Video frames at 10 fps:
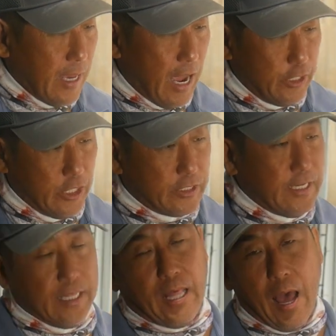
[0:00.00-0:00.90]
And just
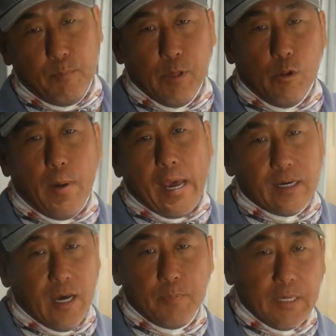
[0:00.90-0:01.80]
get that built back
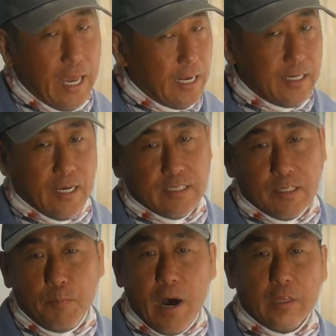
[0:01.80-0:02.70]
up again, because in
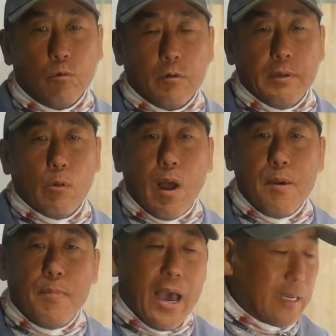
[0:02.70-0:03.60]
a month we're going to be
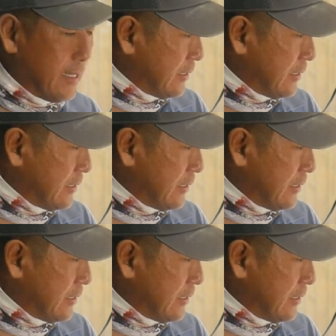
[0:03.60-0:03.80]
right back in